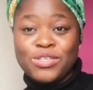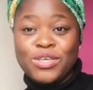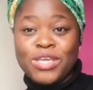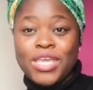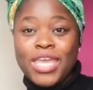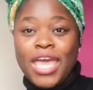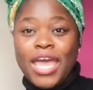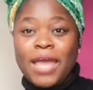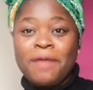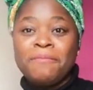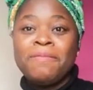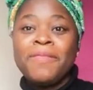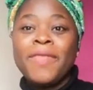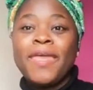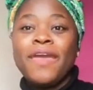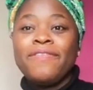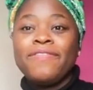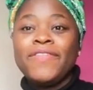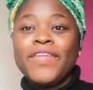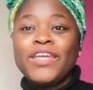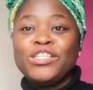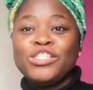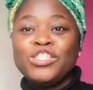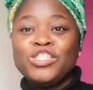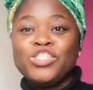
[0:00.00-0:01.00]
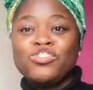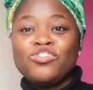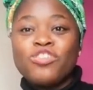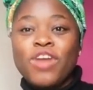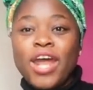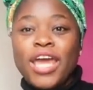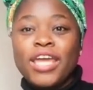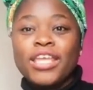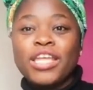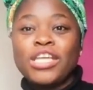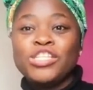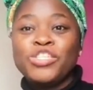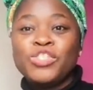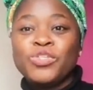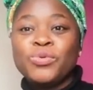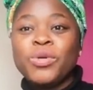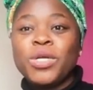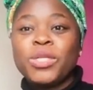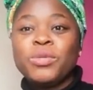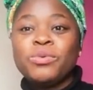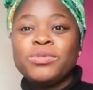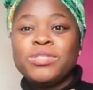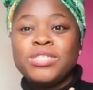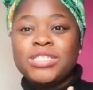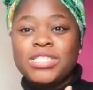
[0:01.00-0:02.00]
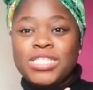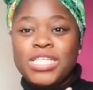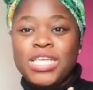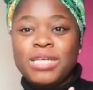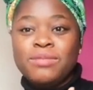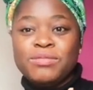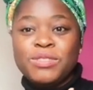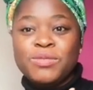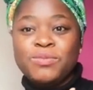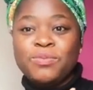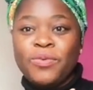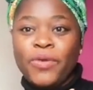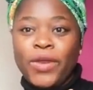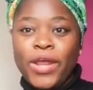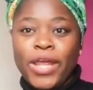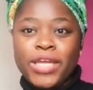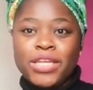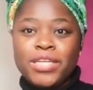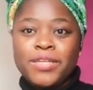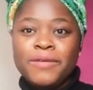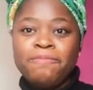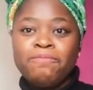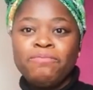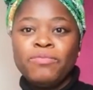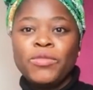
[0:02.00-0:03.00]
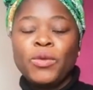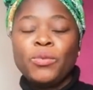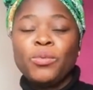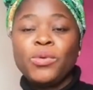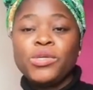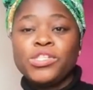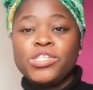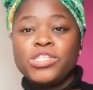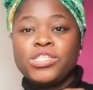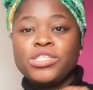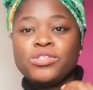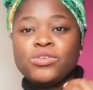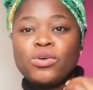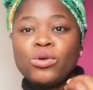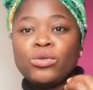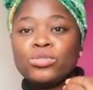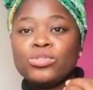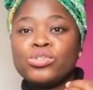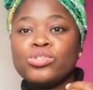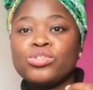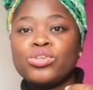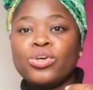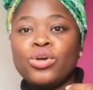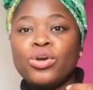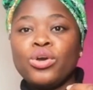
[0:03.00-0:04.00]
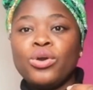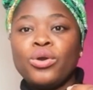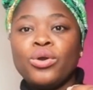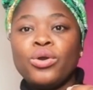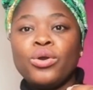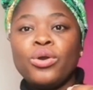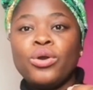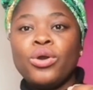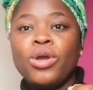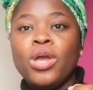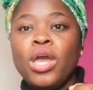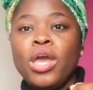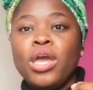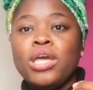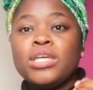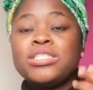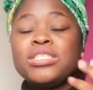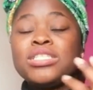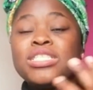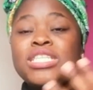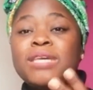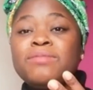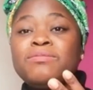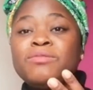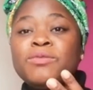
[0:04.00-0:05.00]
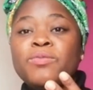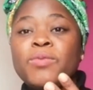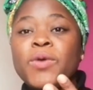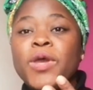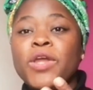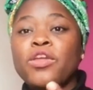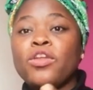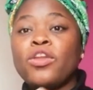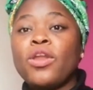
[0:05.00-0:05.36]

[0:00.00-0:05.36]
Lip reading: So yeah, they do it with steamed bread, which is also steamed bread.